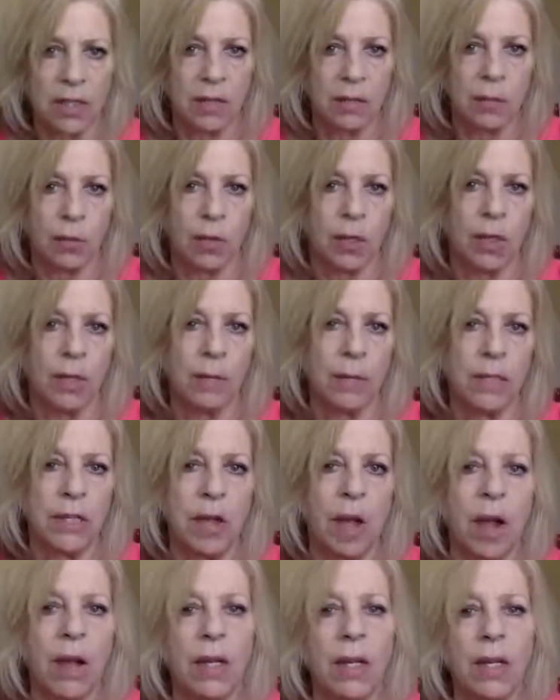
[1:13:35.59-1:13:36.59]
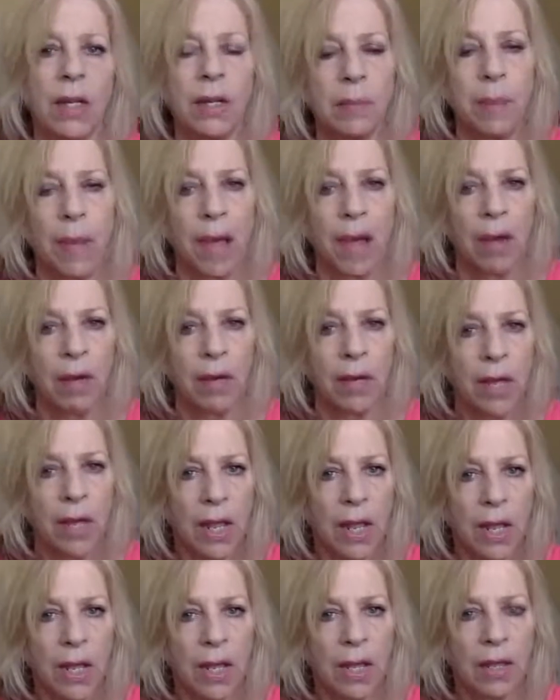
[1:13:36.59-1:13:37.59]
We're going to be talking about
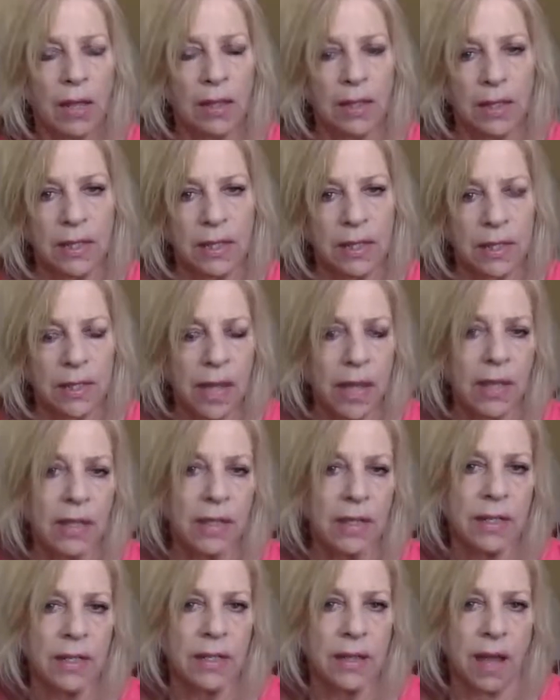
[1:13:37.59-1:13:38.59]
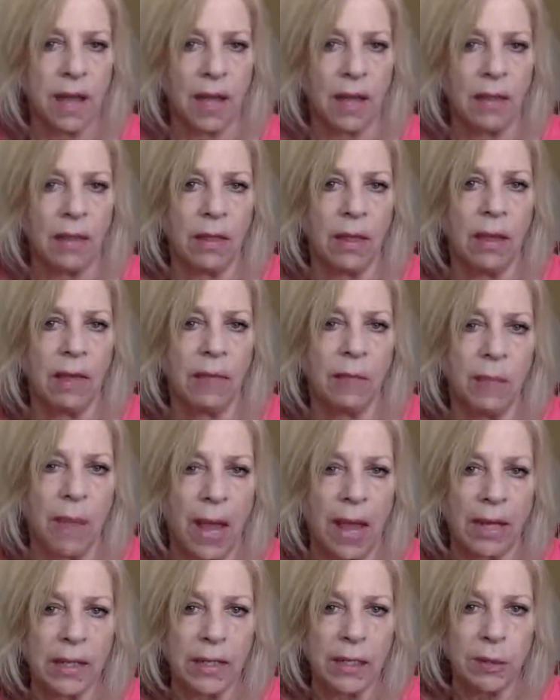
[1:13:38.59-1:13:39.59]
the sudden death of
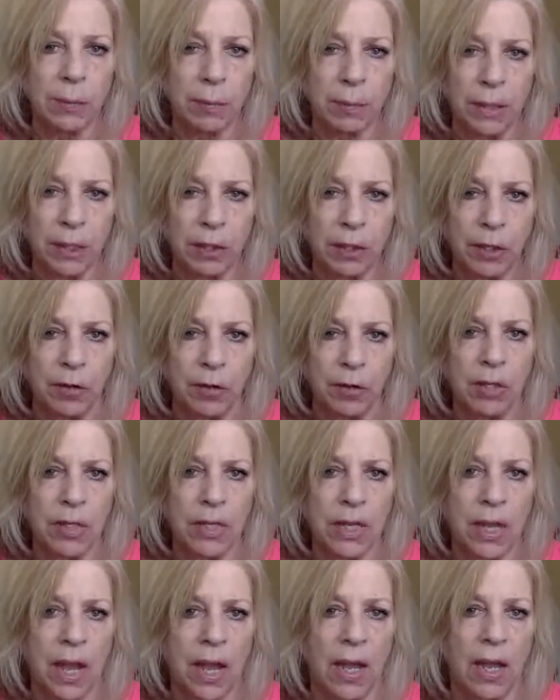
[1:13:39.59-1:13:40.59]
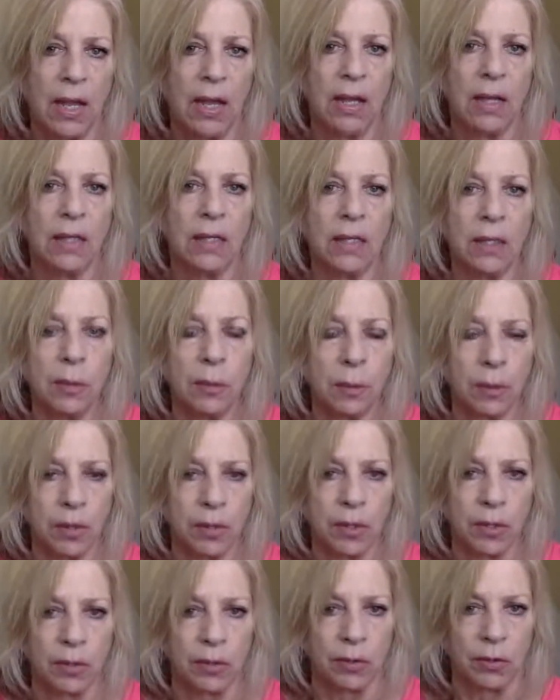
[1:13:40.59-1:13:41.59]
Max Spears, uh, super
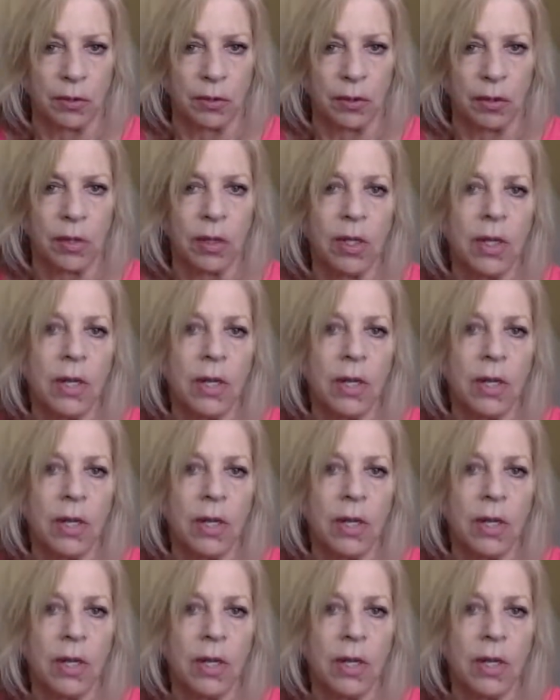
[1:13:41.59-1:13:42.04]
soldier.